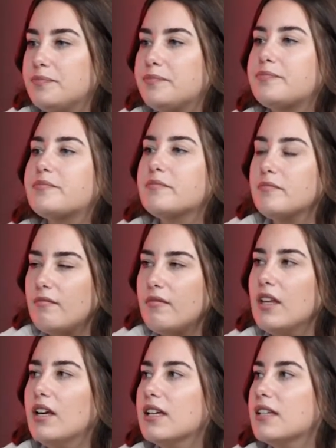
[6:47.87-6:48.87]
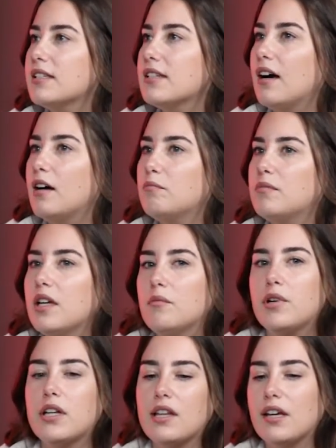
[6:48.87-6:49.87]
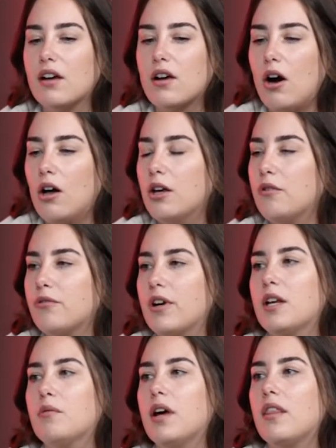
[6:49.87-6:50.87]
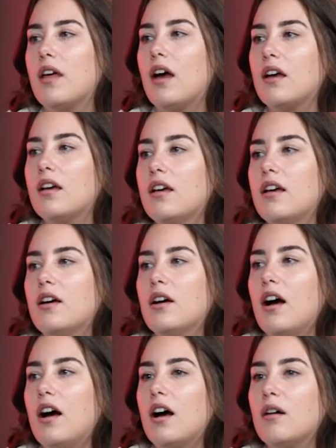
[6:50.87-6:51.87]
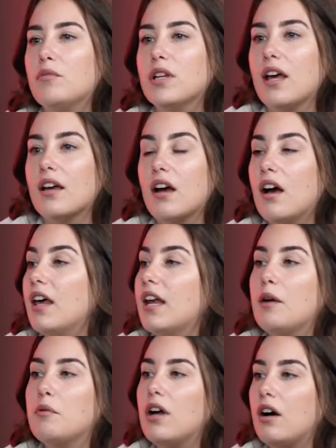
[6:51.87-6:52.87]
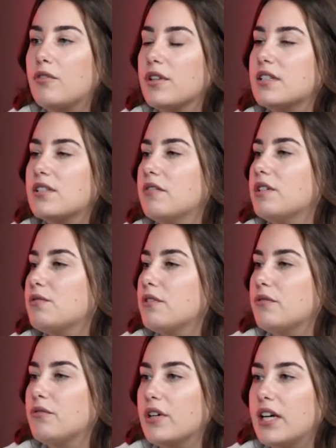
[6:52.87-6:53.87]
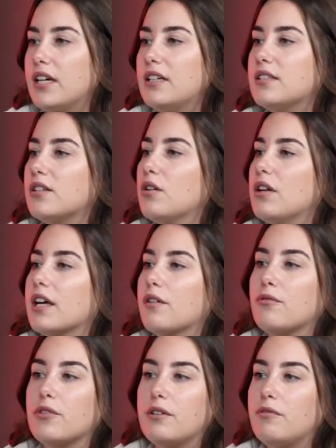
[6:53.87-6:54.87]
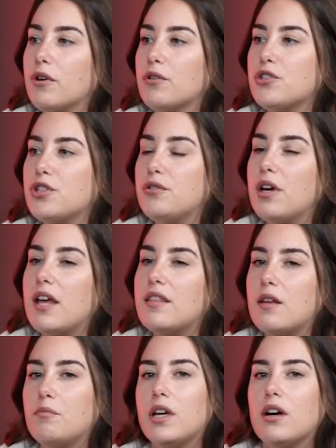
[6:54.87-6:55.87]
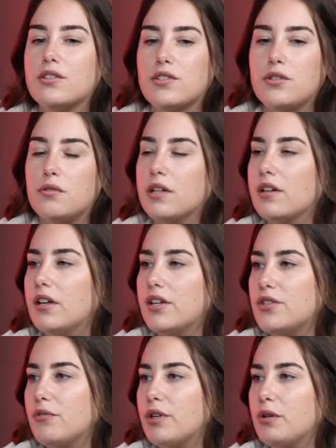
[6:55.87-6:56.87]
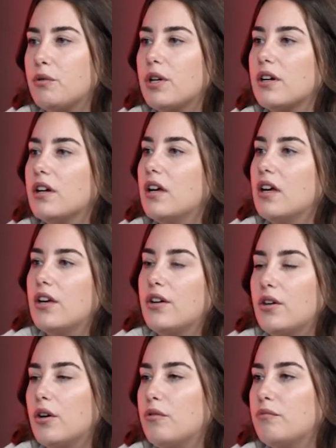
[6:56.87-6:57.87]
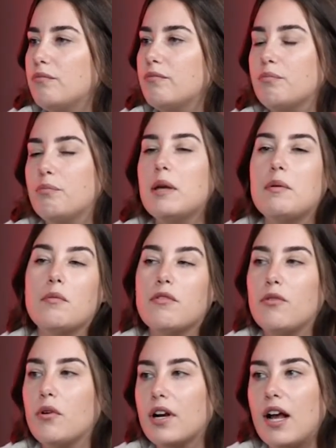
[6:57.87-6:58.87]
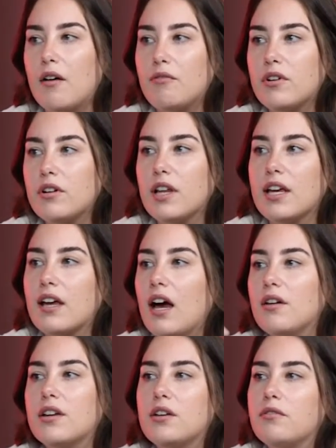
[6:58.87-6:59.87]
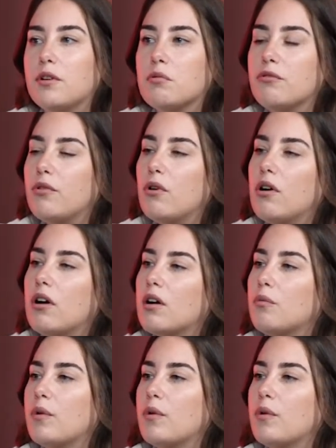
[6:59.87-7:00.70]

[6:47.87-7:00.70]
Okay. Is um, putting like a call out for anyone that um, with like, and I would offer this service for free. Mm-hmm. So like a free photo shoot, and then we also do a little interview where you know maybe before and after, like yeah. how did you feel before?